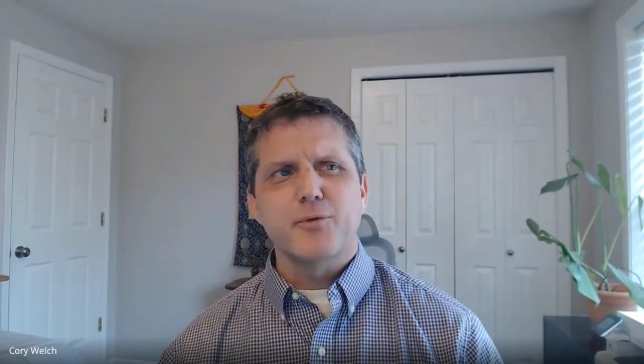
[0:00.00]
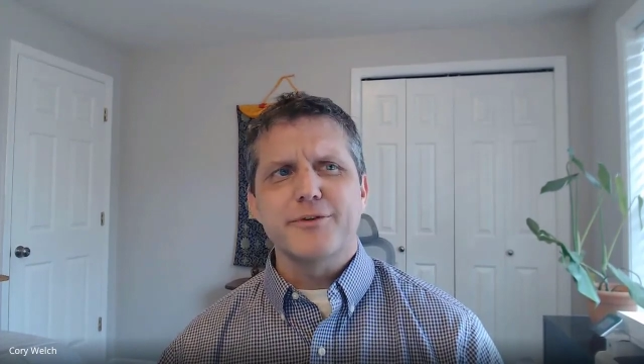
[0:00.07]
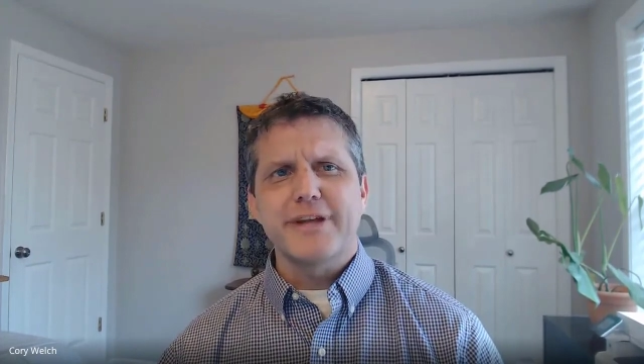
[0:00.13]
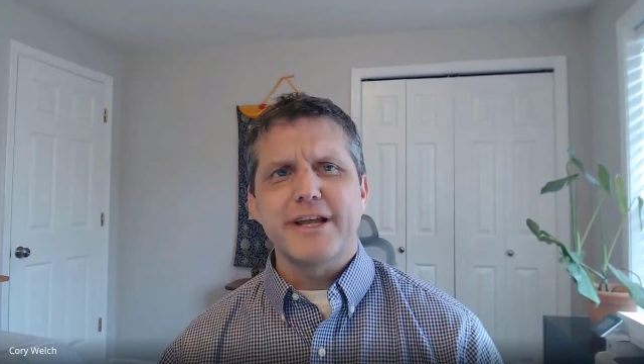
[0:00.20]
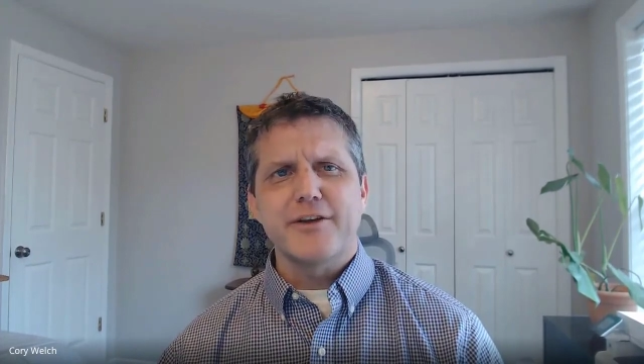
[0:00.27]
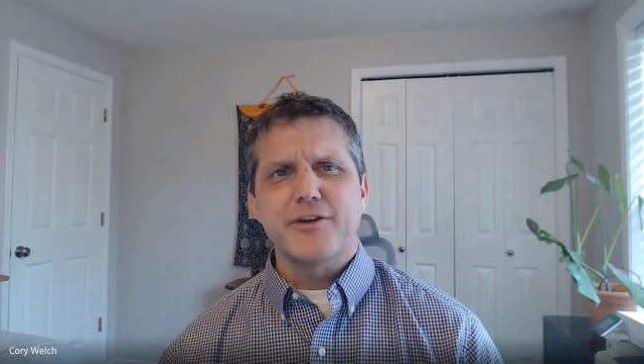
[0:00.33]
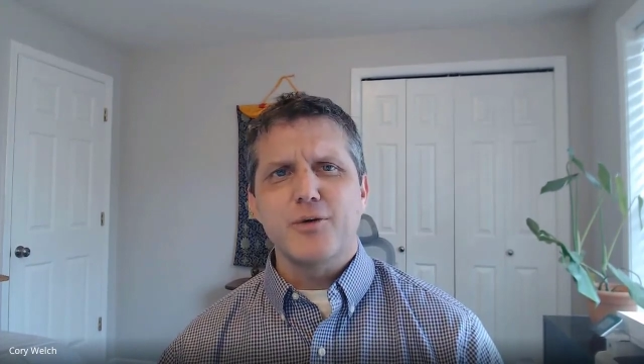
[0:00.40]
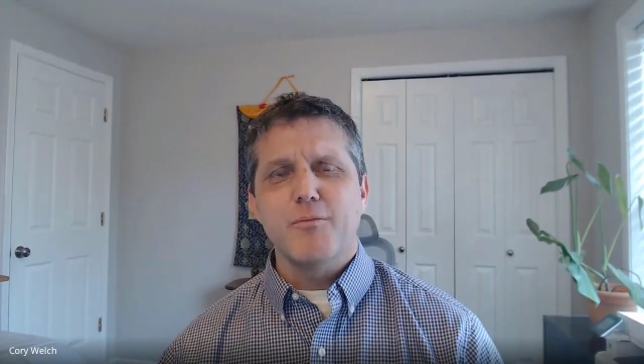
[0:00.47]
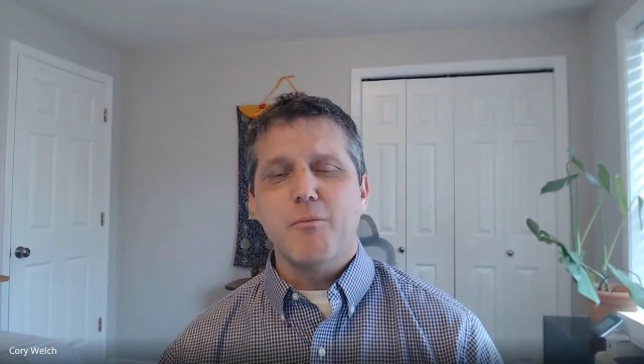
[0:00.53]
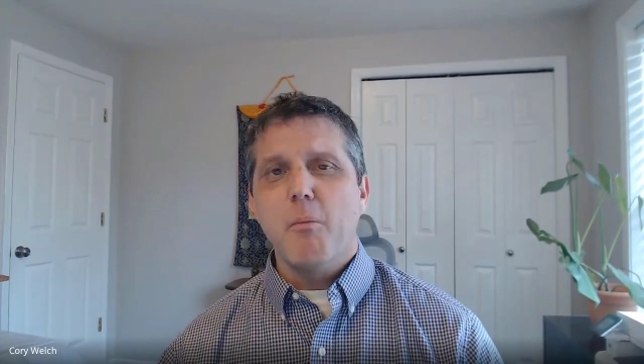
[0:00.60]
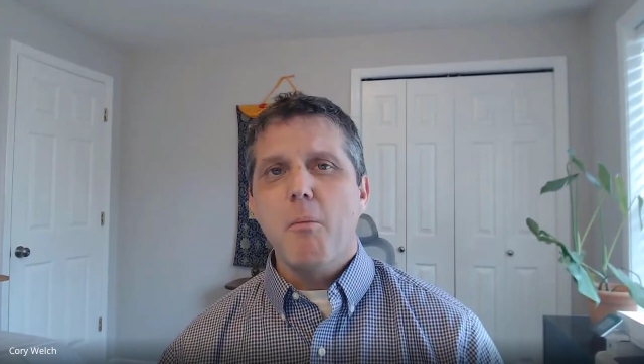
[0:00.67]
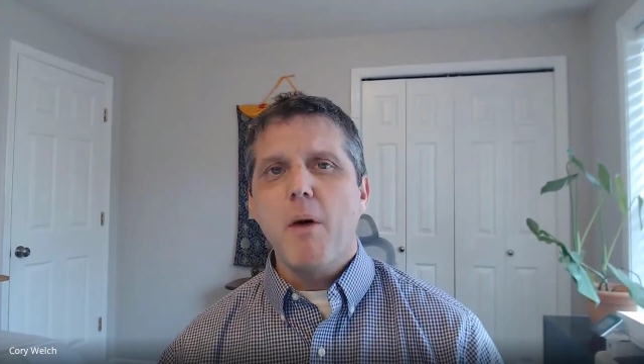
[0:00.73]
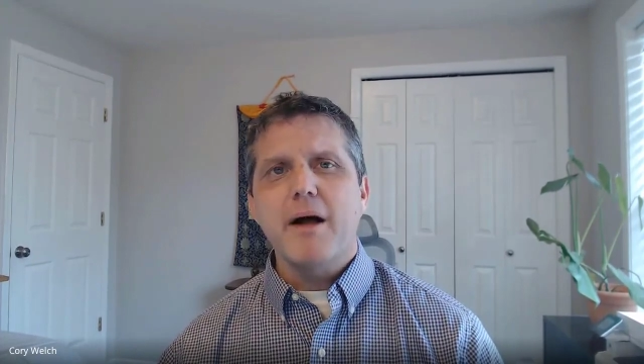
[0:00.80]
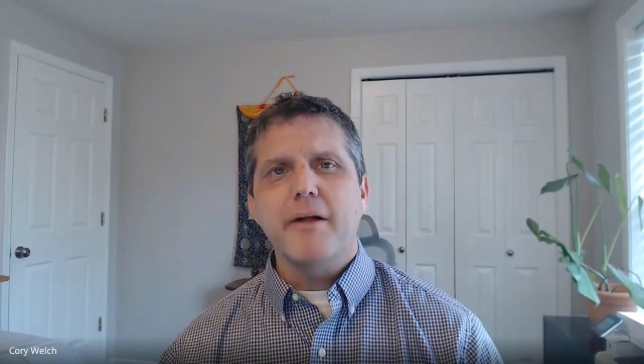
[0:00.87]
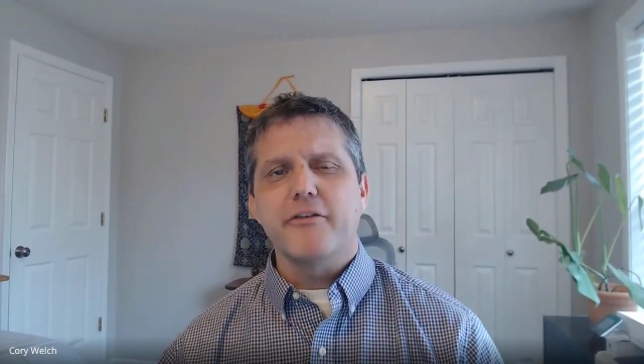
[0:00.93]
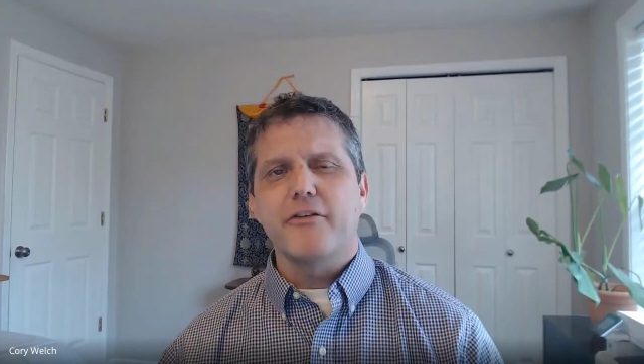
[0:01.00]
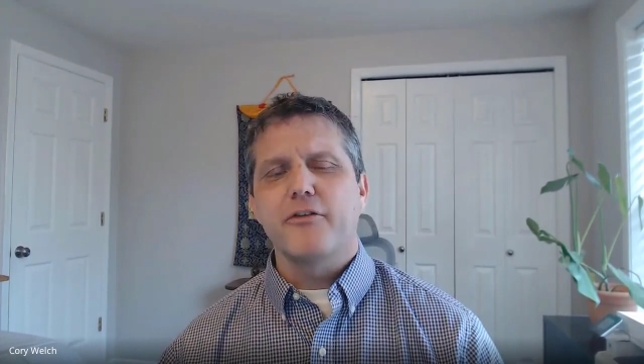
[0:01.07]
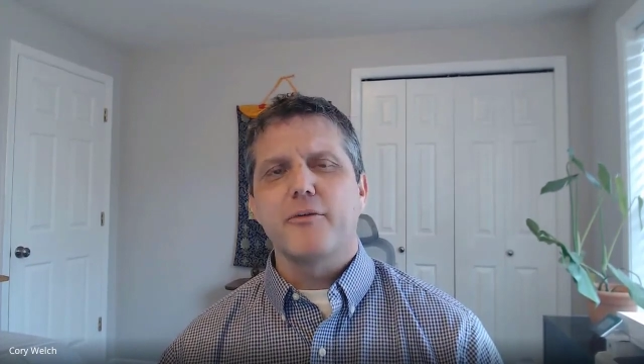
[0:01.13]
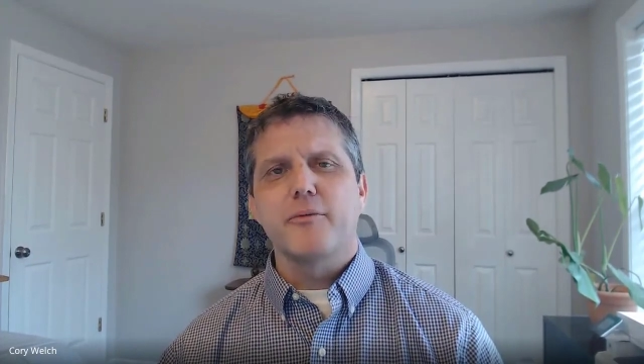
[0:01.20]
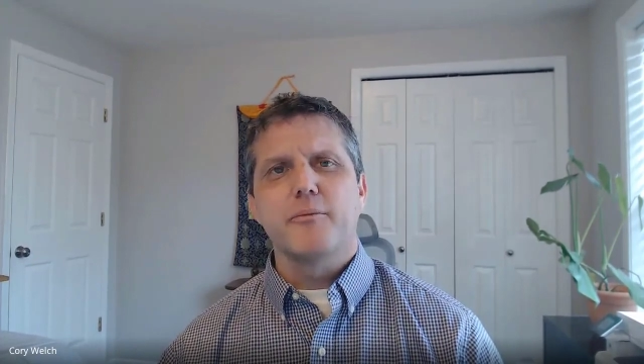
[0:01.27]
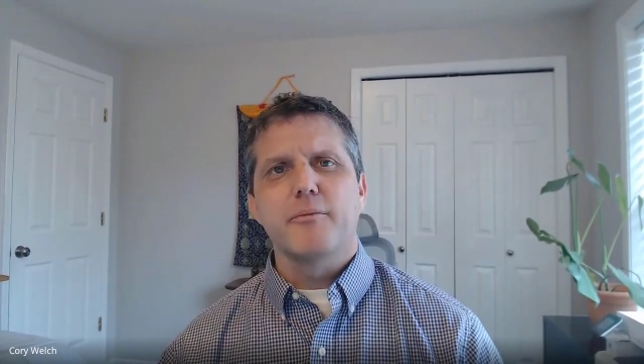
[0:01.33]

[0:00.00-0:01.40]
will take you months